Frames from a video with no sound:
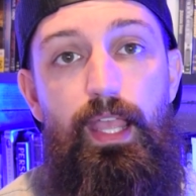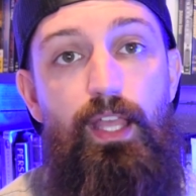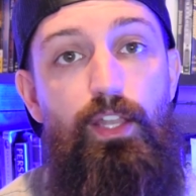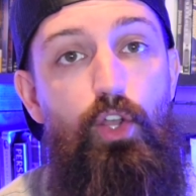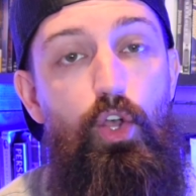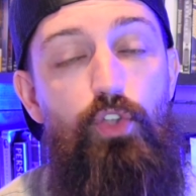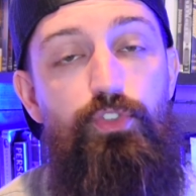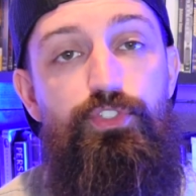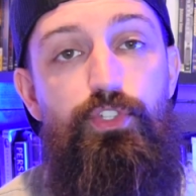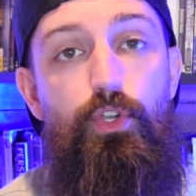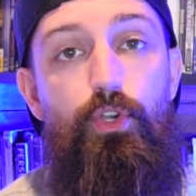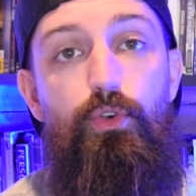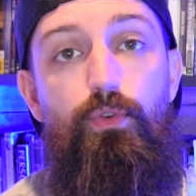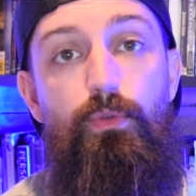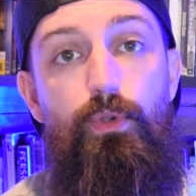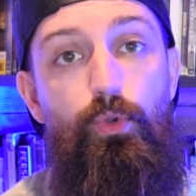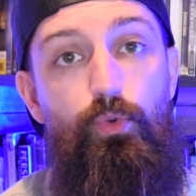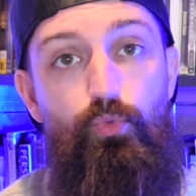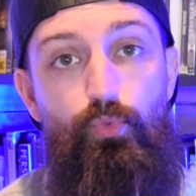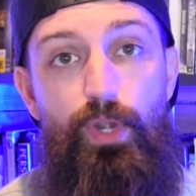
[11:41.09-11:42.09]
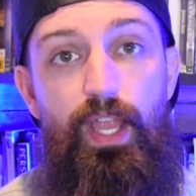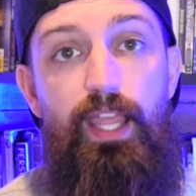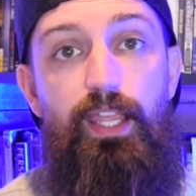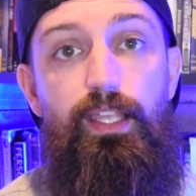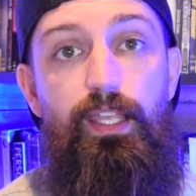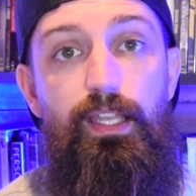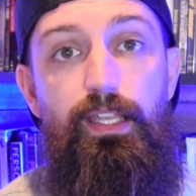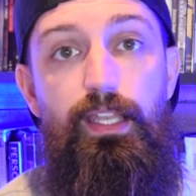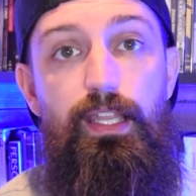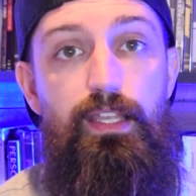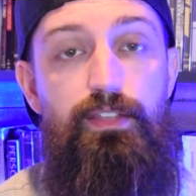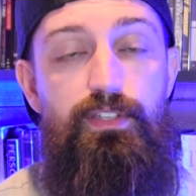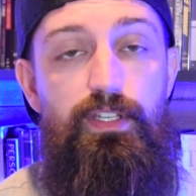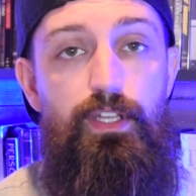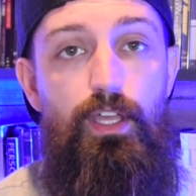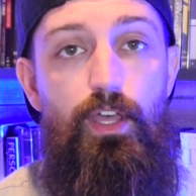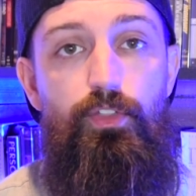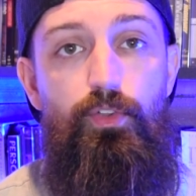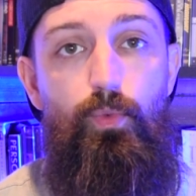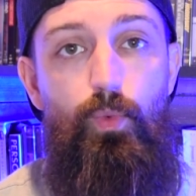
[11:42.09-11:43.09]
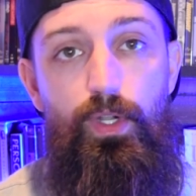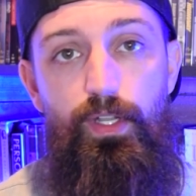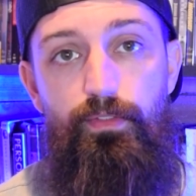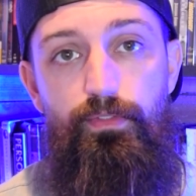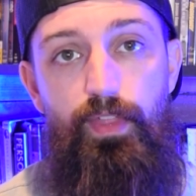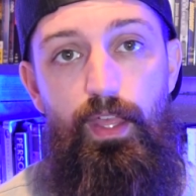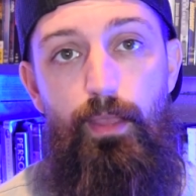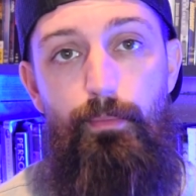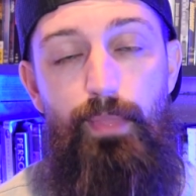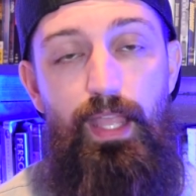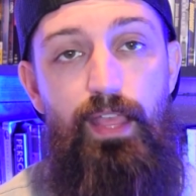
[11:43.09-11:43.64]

and also Reagan is another one of them.